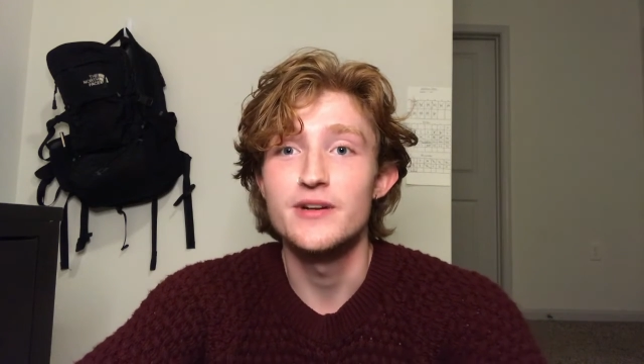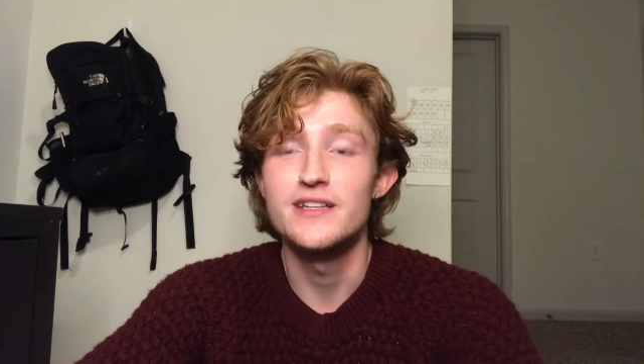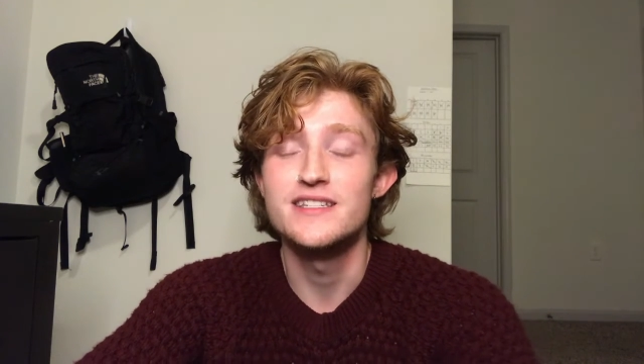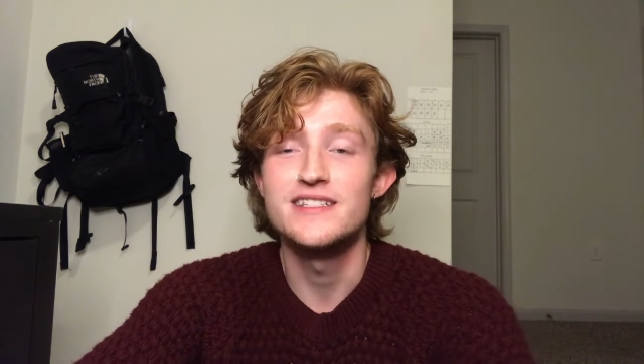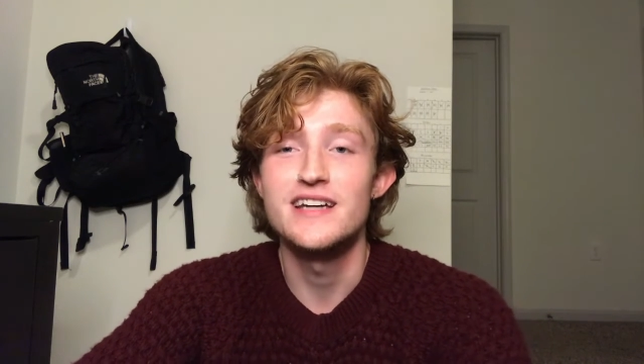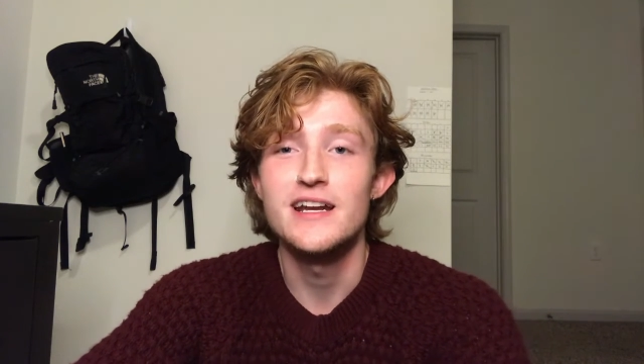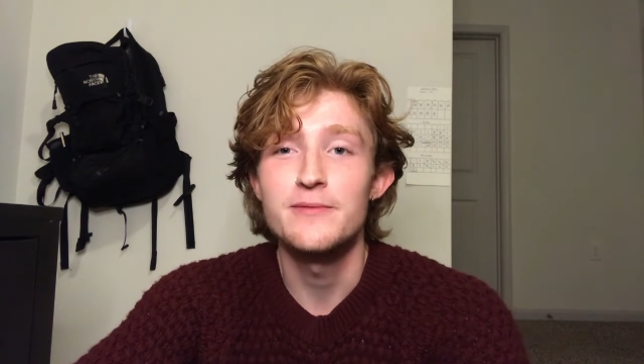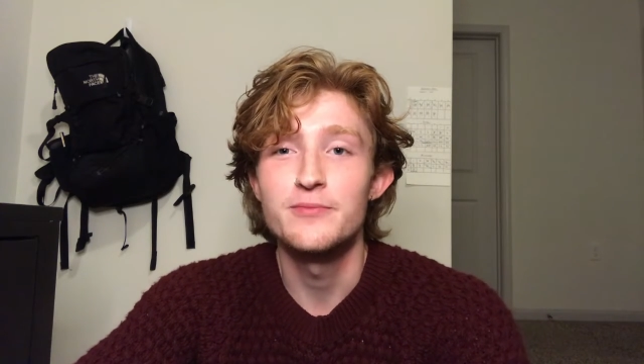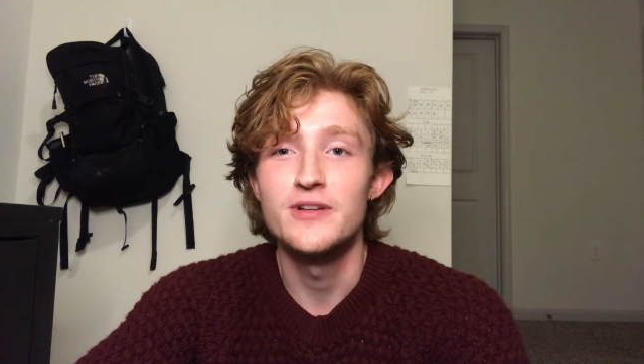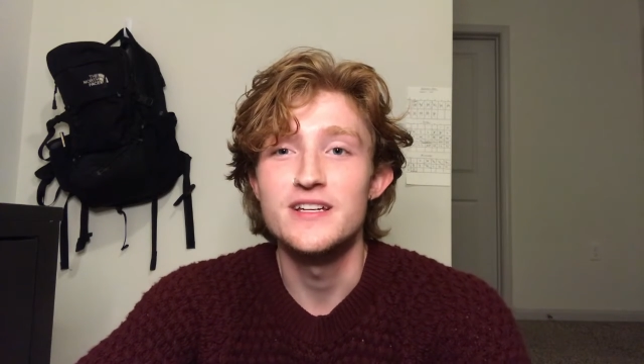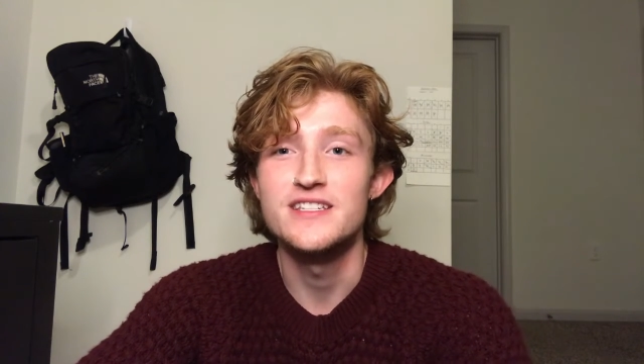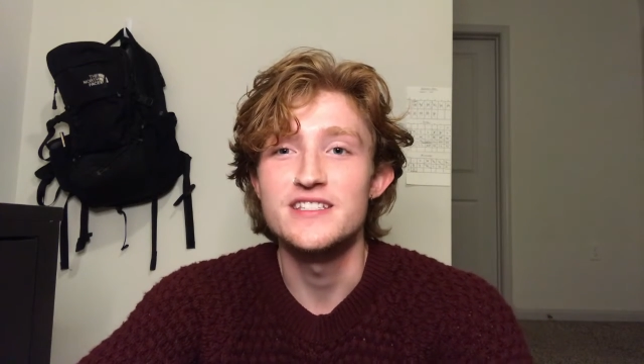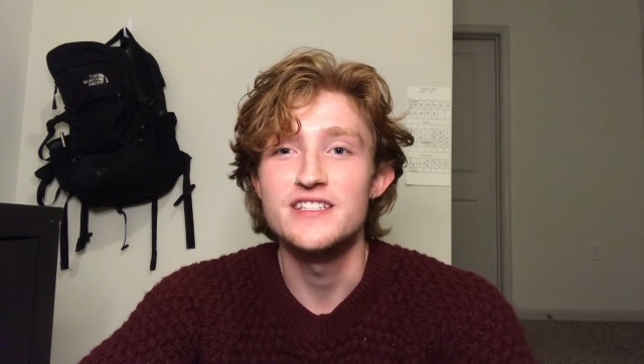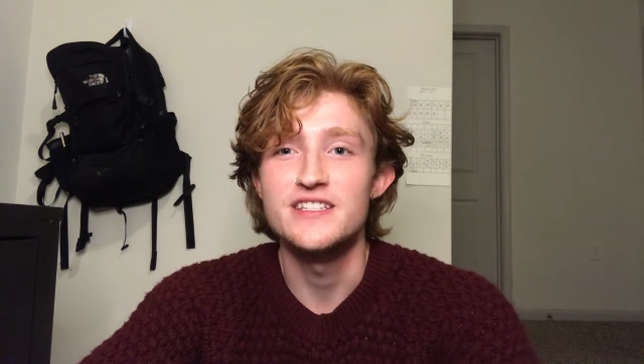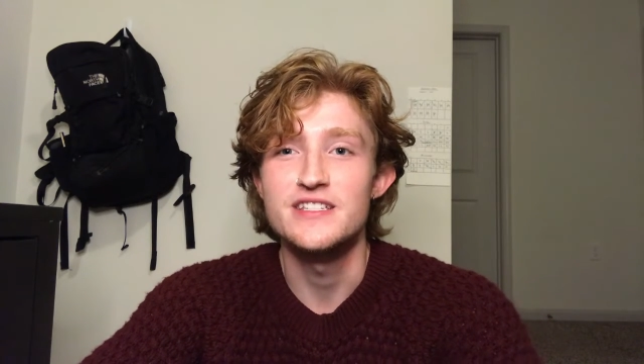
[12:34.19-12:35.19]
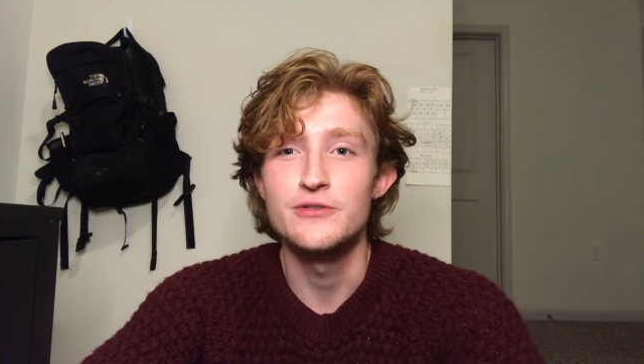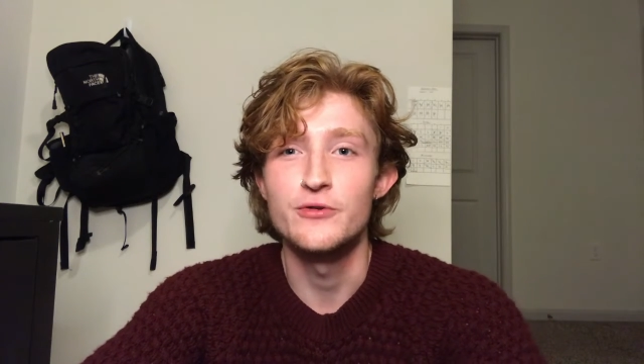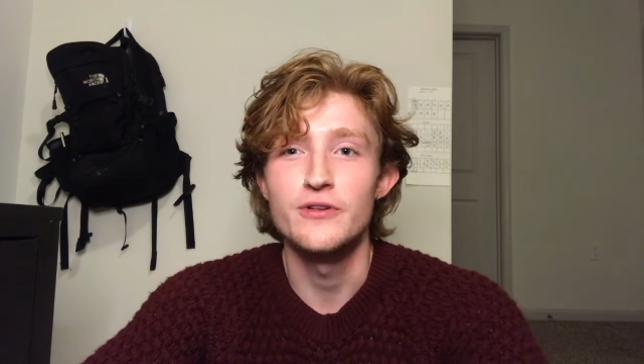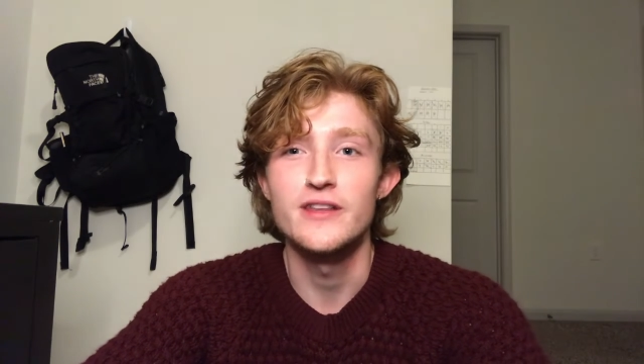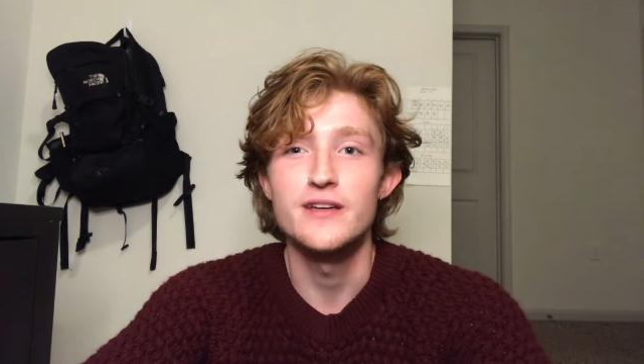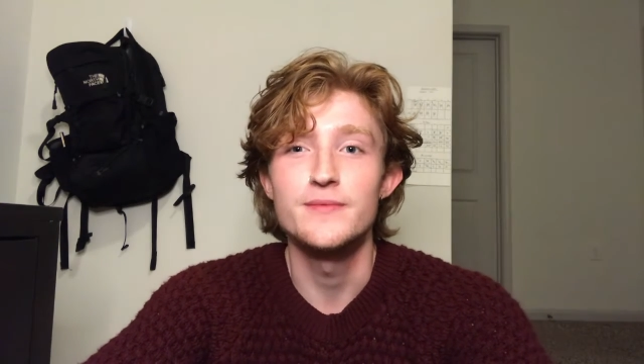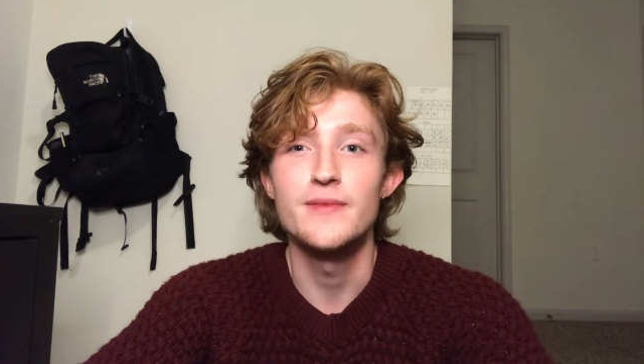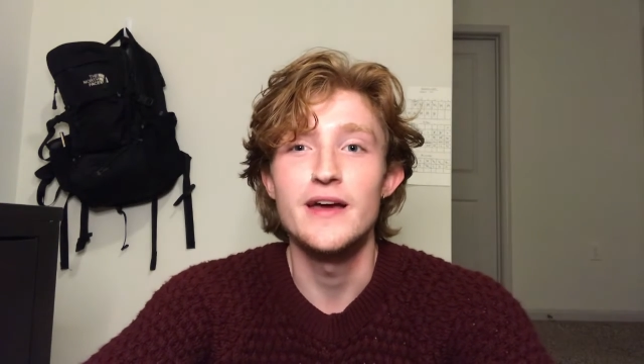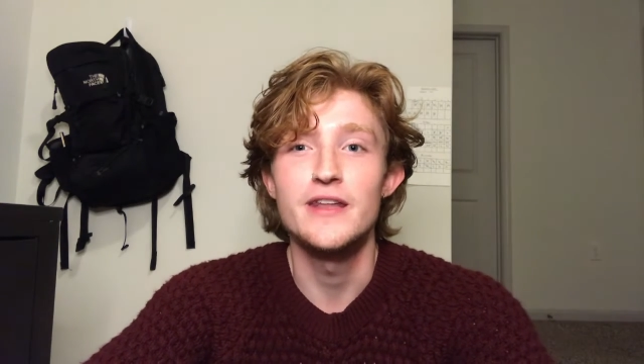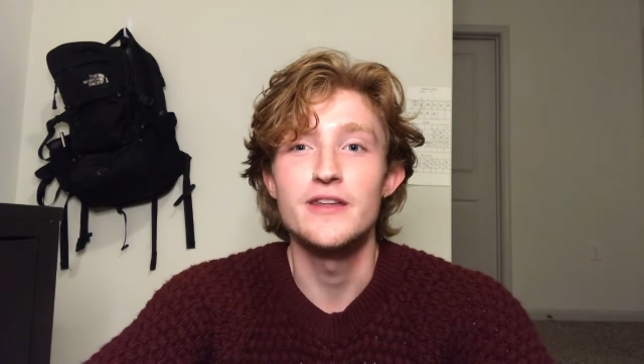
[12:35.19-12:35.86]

but it's not a place to store them.